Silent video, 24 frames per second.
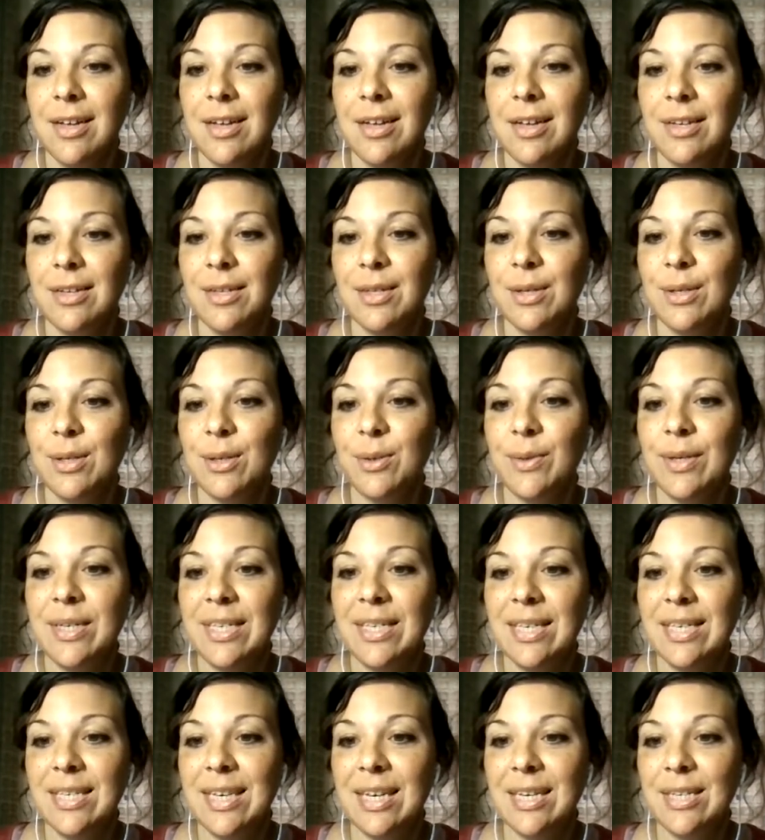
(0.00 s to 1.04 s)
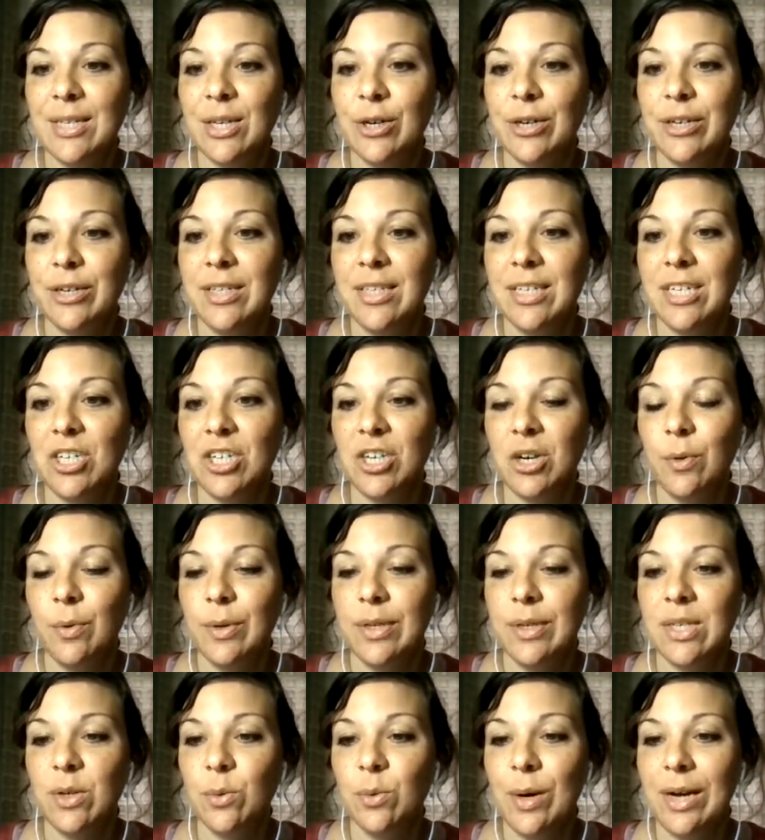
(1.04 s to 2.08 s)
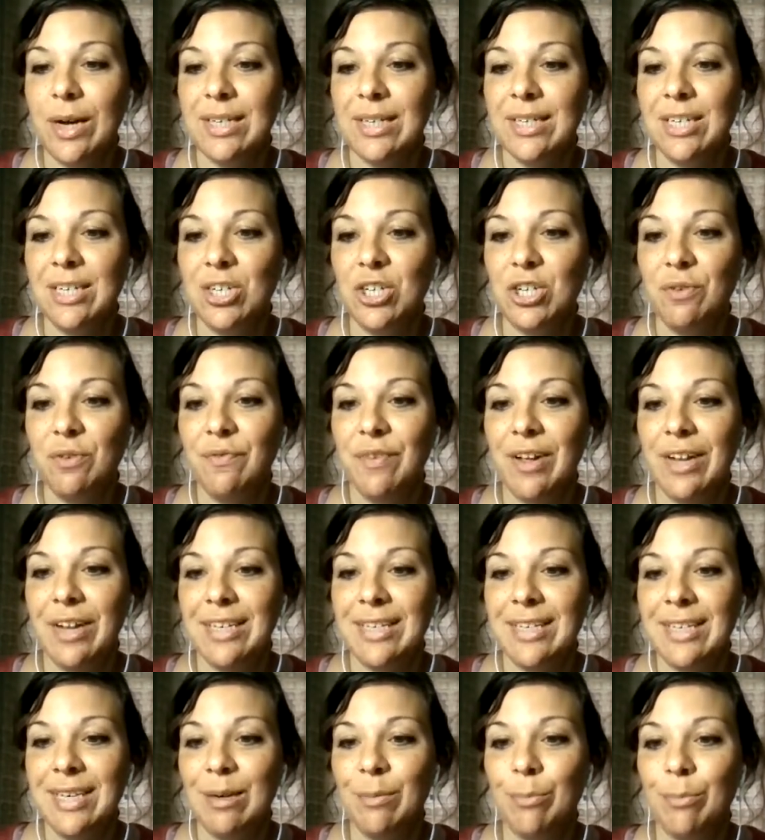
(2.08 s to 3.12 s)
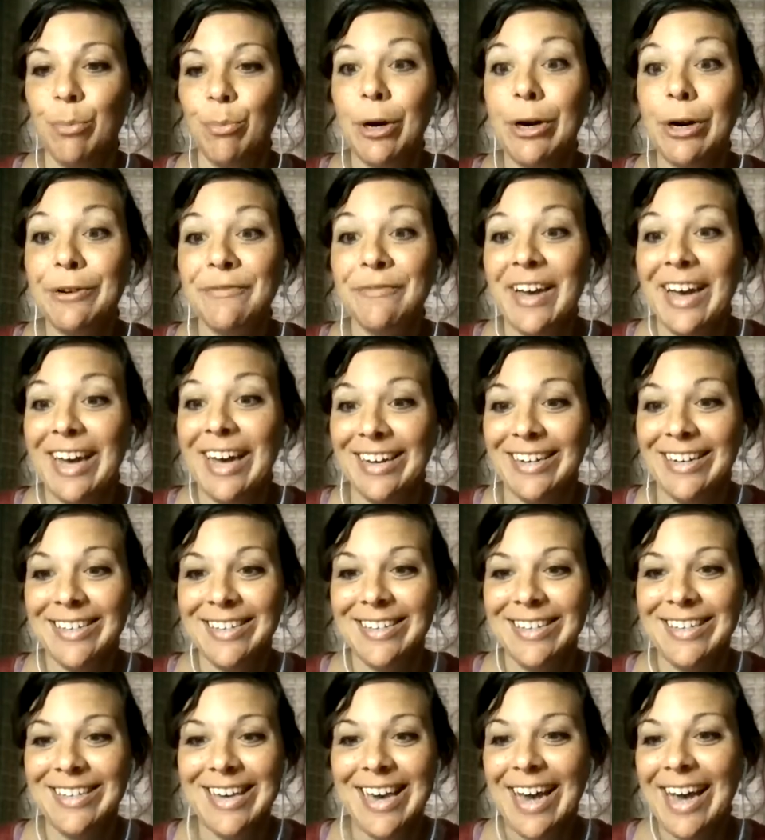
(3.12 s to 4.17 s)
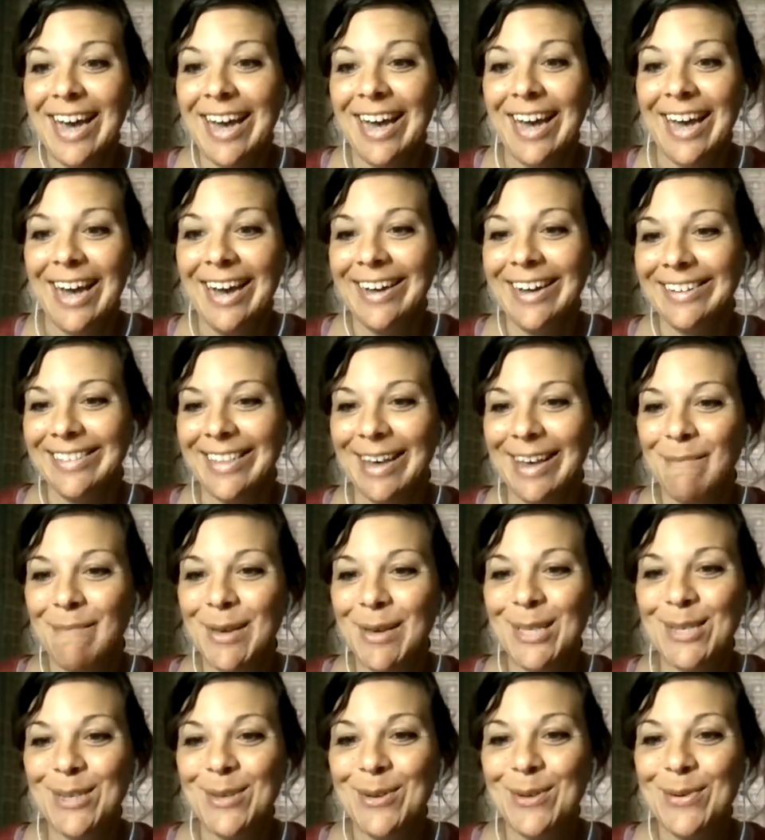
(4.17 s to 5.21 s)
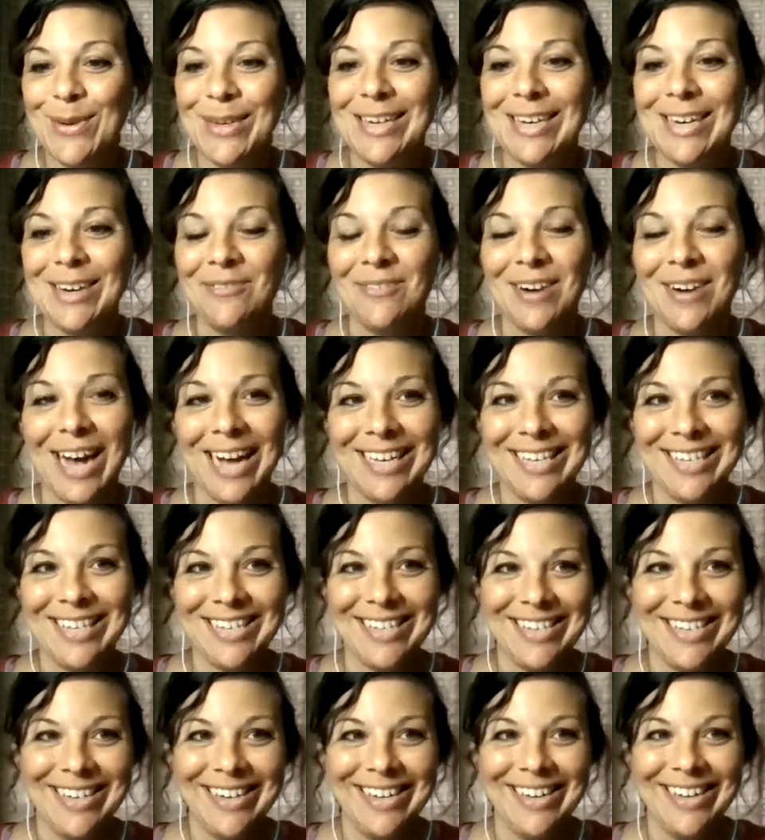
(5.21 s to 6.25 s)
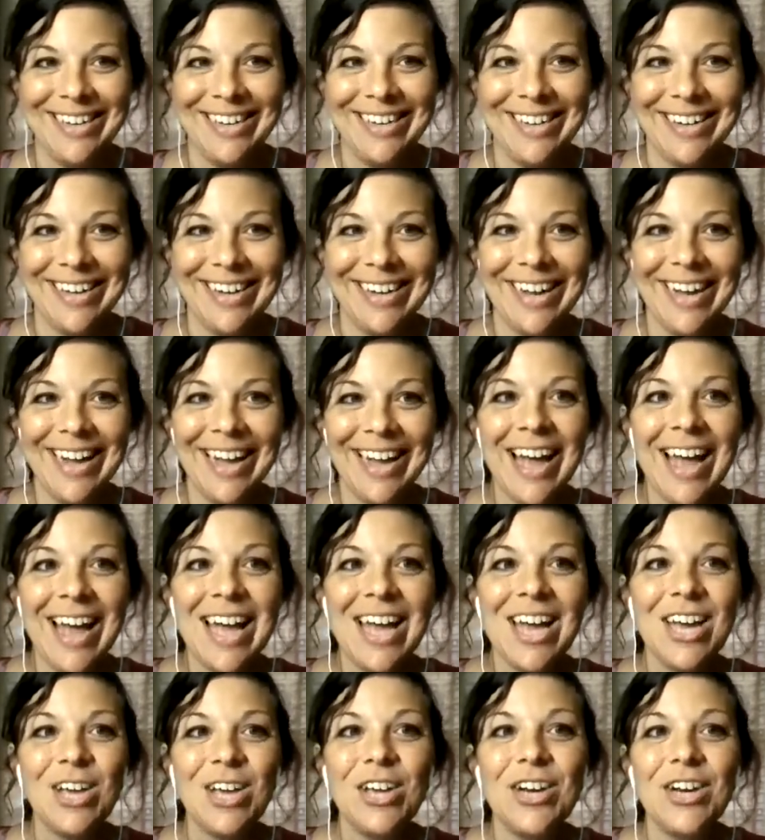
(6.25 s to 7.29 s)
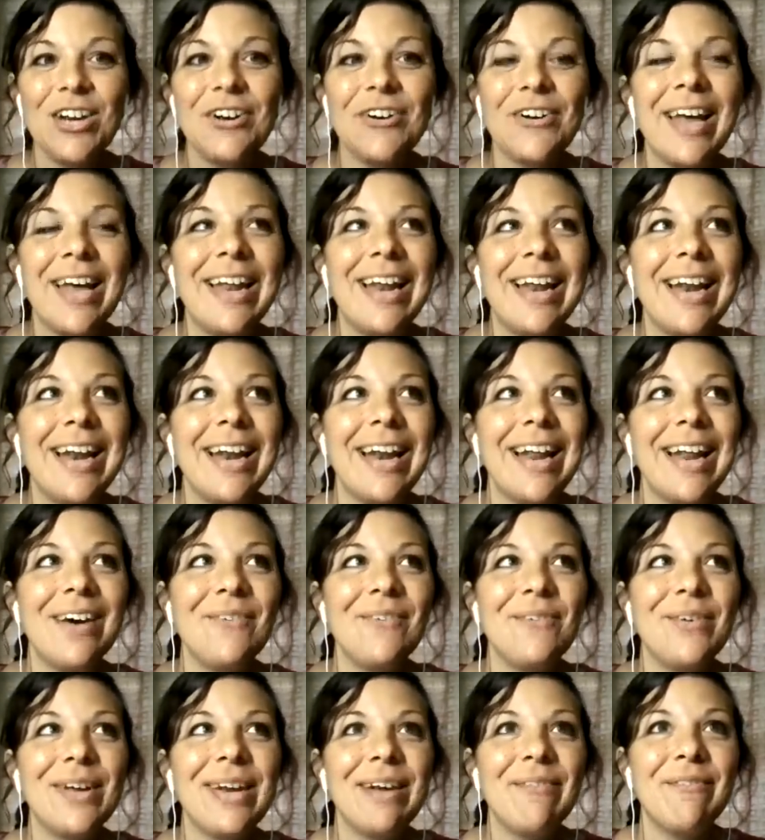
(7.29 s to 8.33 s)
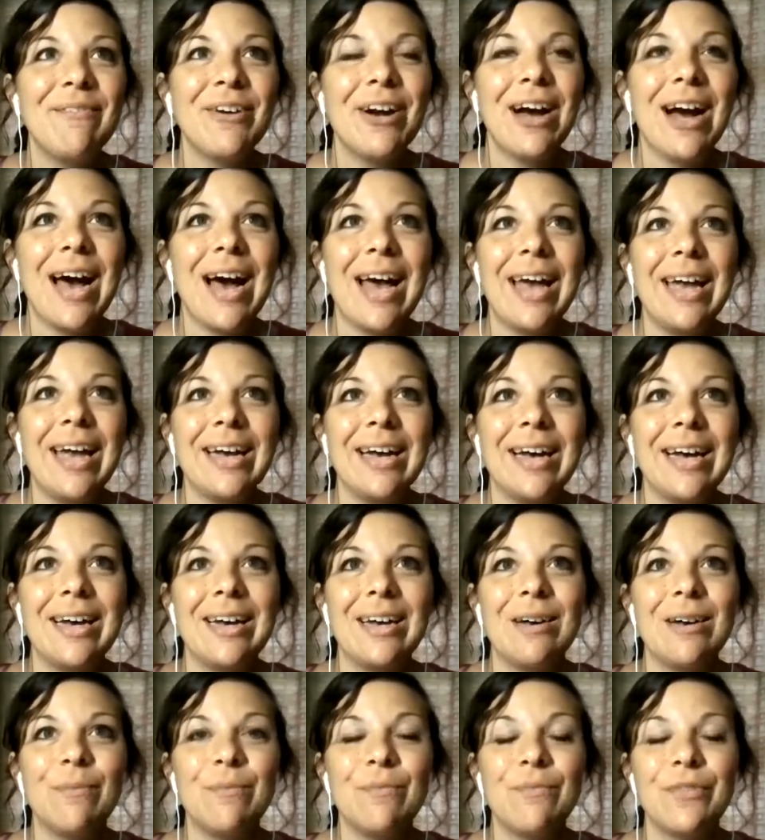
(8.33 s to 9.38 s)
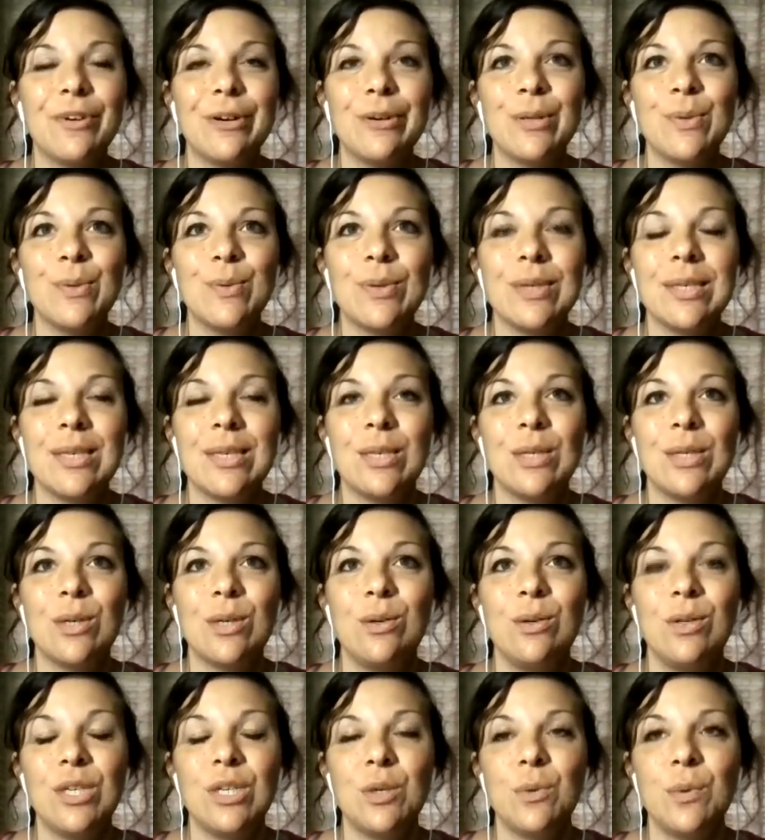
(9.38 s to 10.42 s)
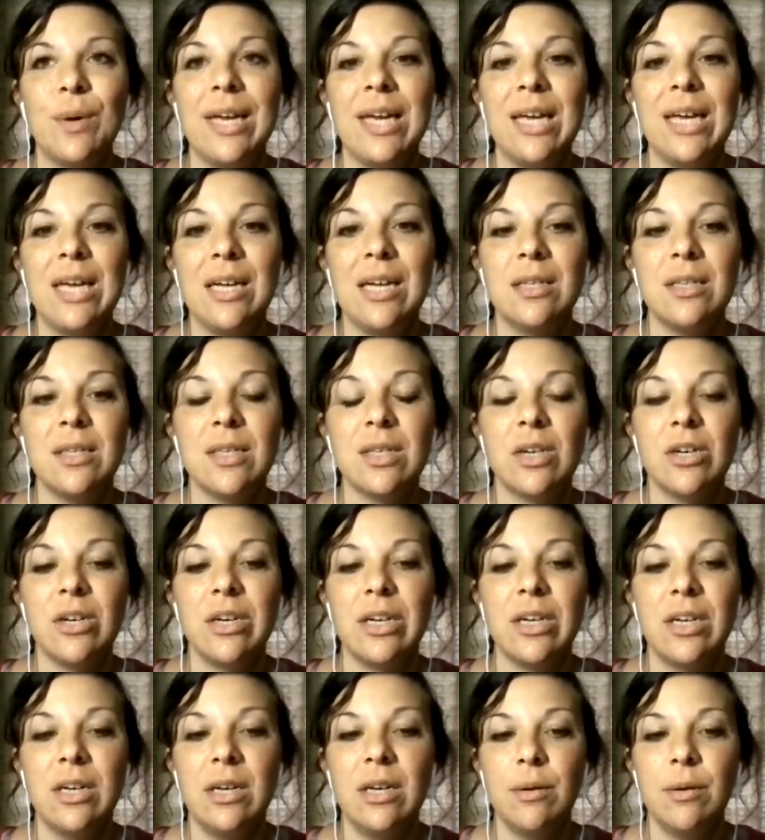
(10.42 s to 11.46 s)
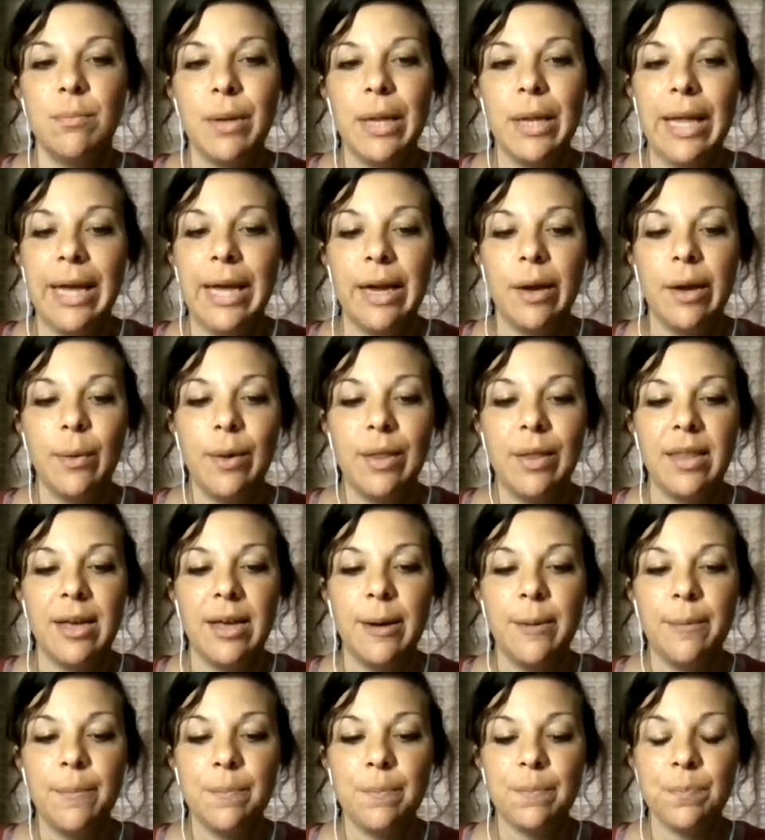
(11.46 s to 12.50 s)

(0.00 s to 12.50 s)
So Teresa says her intention was to rest and she fell asleep. Perfect. Yay. That means you needed rest. And whenever I first was attuned to Reiki and started playing with it,